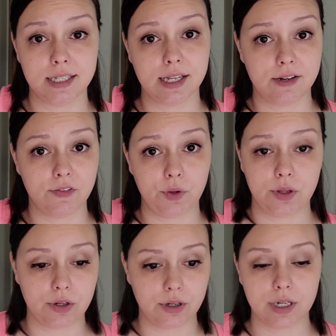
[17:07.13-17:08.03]
and then a few
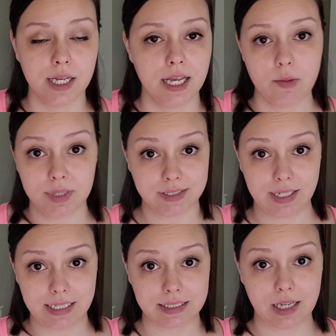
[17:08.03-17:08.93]
other
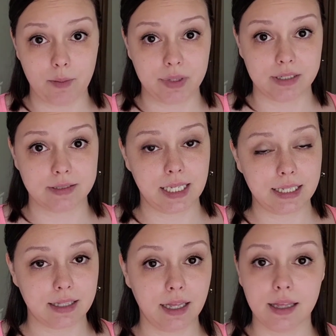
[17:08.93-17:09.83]
miscellaneous toppings
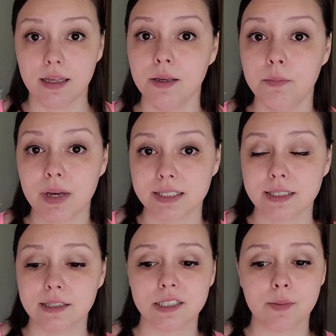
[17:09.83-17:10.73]
like the mustard,